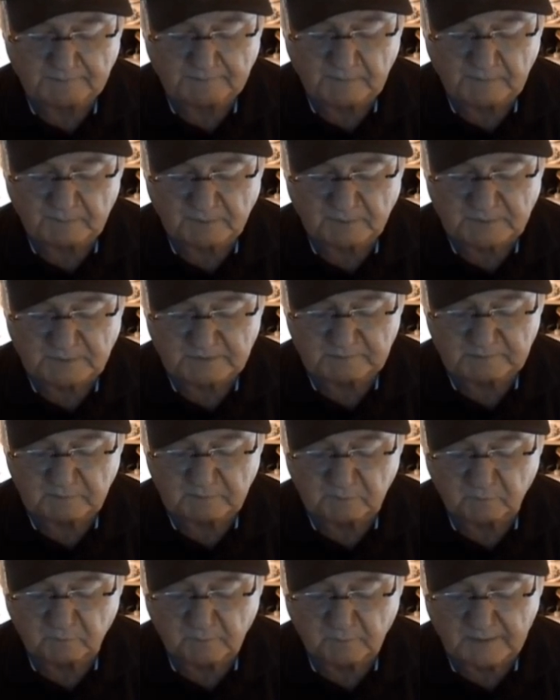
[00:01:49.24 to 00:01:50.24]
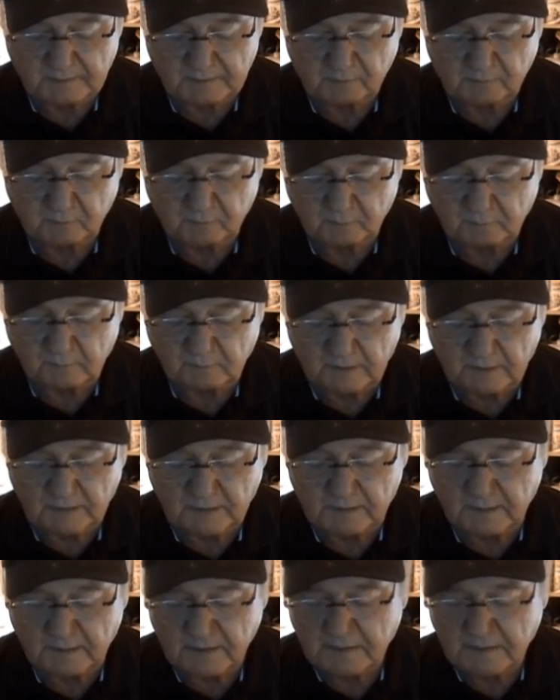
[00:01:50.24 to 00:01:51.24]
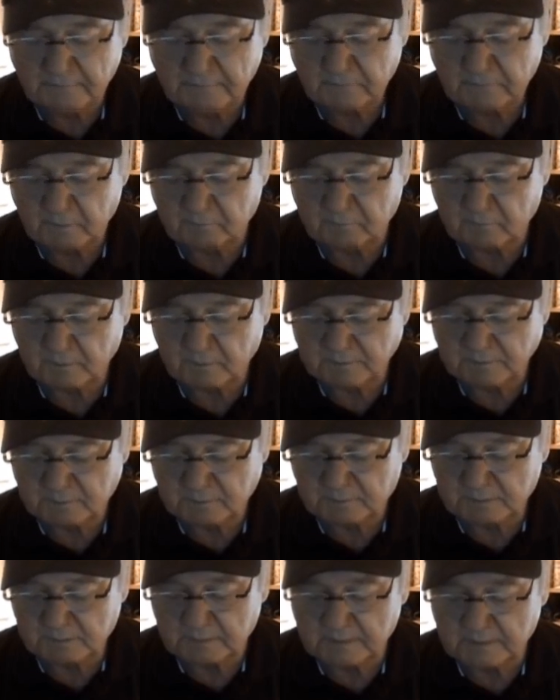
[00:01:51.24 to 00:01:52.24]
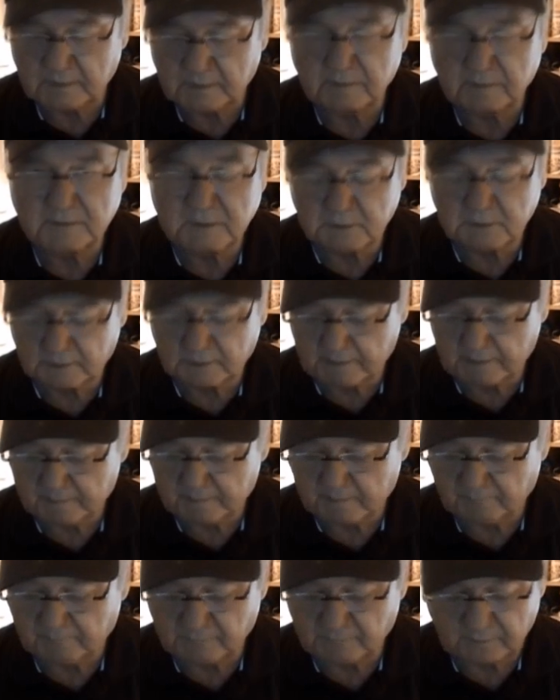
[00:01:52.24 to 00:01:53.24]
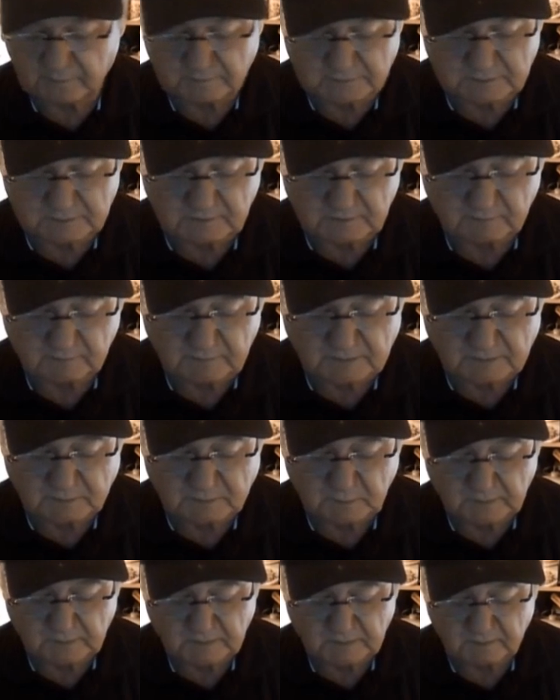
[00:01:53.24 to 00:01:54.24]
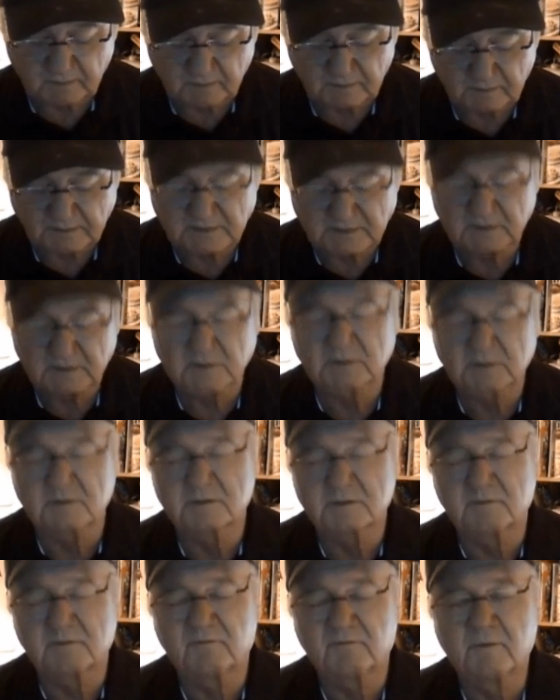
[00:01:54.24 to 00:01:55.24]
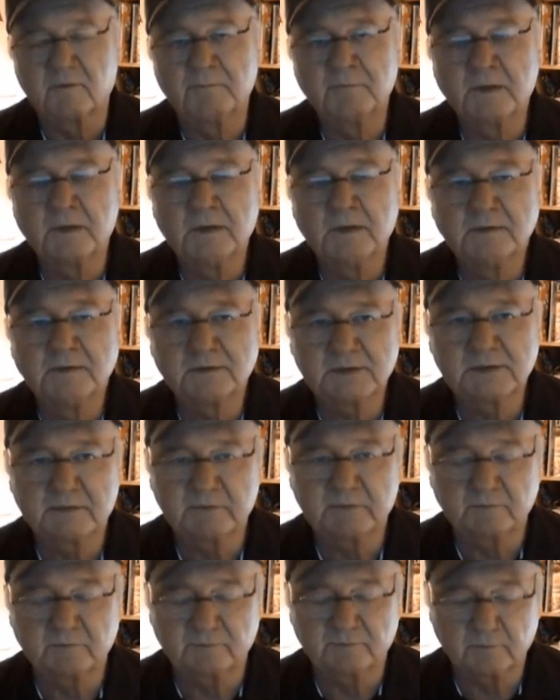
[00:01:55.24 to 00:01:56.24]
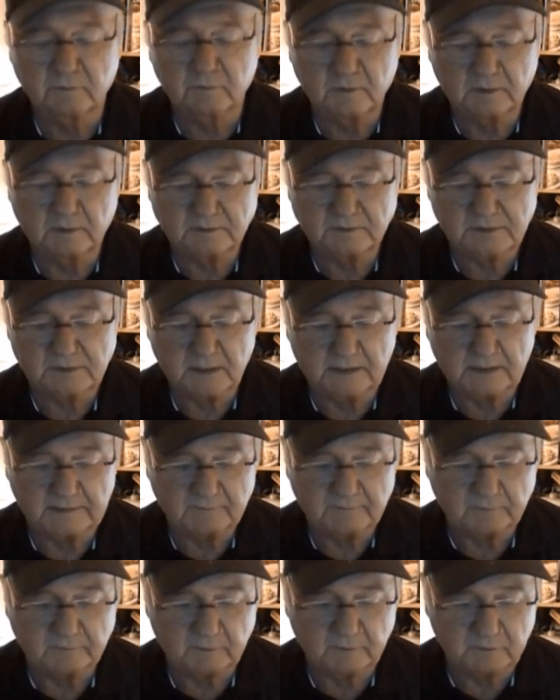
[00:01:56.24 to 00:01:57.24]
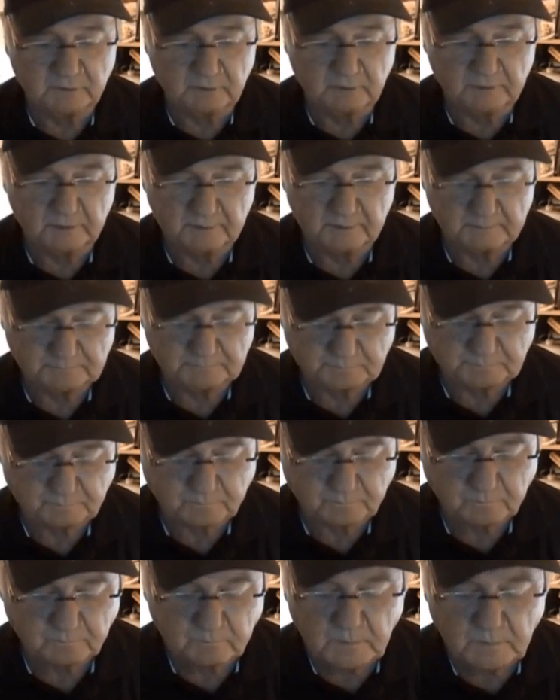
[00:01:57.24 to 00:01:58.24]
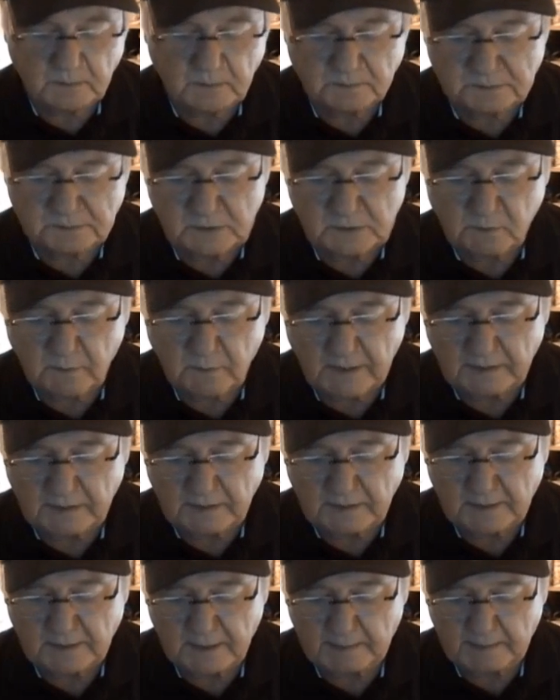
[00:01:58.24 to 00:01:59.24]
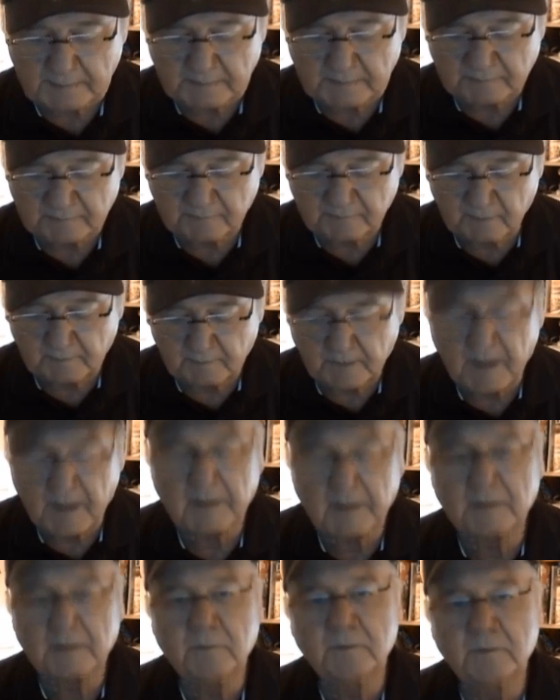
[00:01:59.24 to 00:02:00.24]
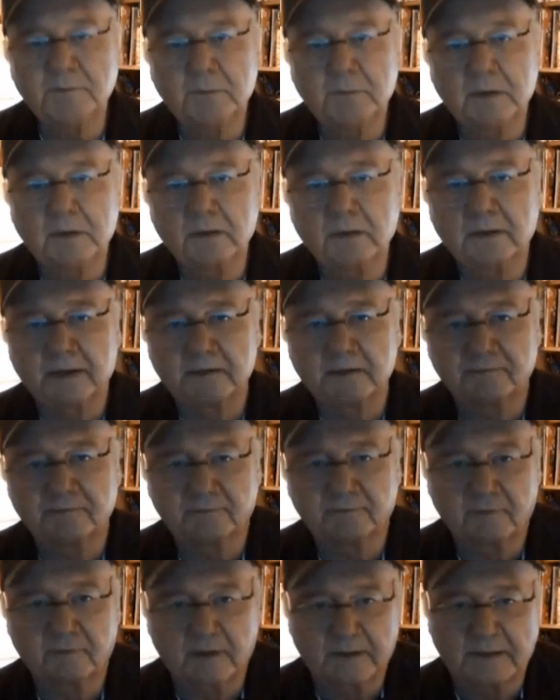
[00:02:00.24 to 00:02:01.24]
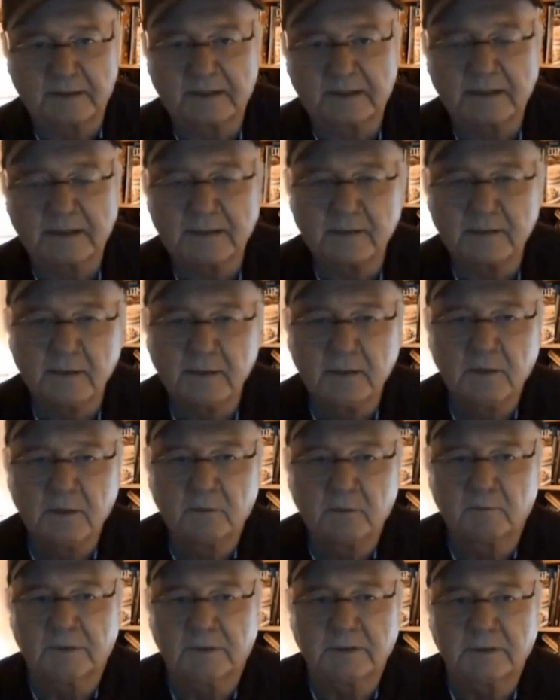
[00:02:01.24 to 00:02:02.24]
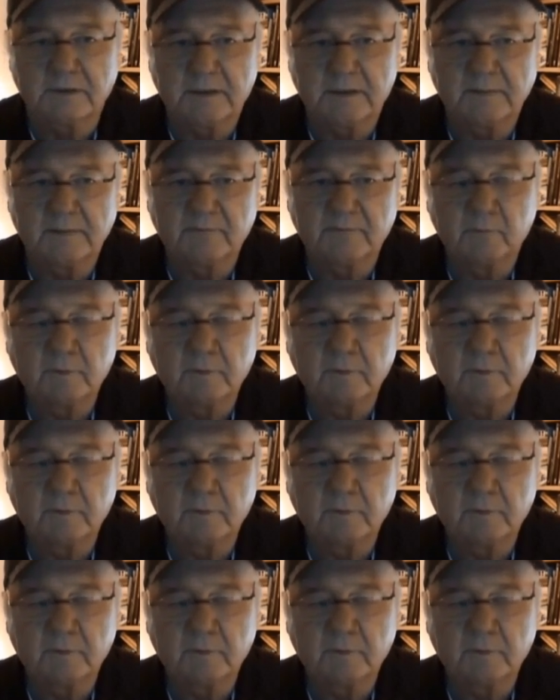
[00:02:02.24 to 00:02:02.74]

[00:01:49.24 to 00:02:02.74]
number 7, Grand Taurine, the overall speed leader in this claiming field this evening, sprinting at tonight's distance of 7 furlongs on the dirt. So, handicapping from Hollywood Park on a Friday night, Rick Needham for